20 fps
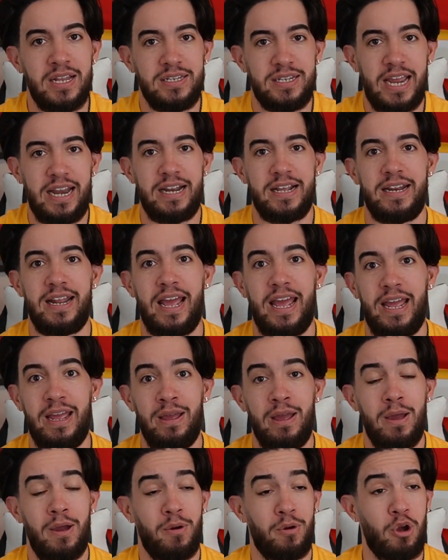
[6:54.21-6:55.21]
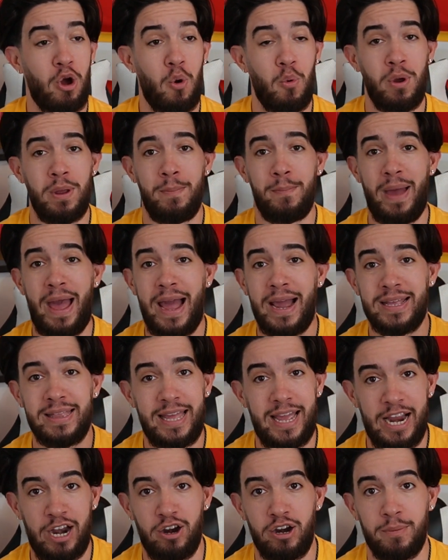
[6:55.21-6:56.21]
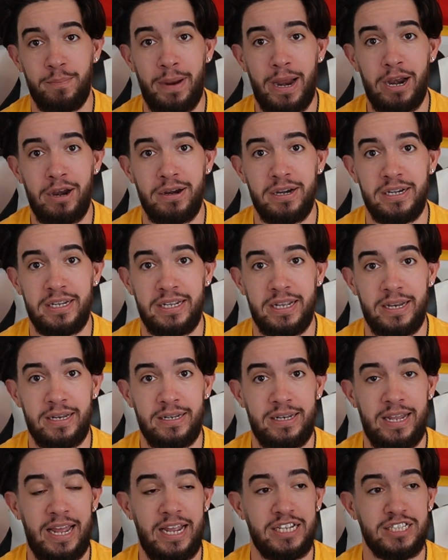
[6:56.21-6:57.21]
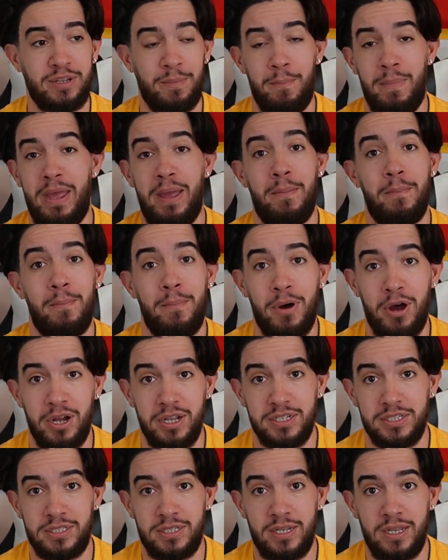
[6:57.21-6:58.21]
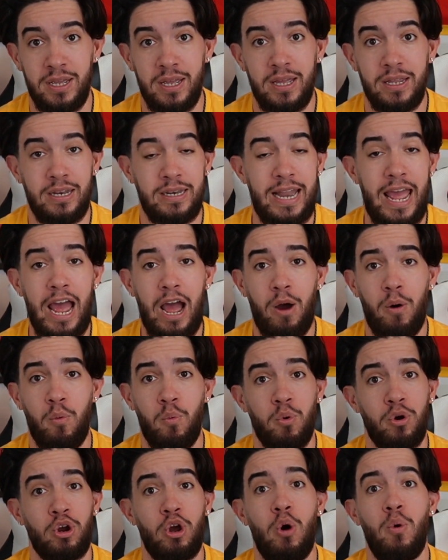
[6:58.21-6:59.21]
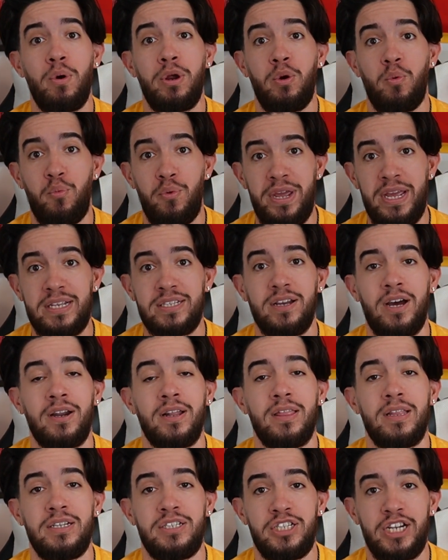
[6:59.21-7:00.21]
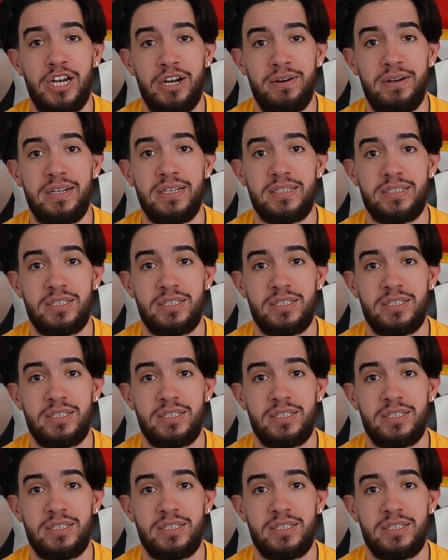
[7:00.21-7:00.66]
Day-to-day, going back in the Eric Berry days, meant months. Now, we're going weeks on a L'Jarius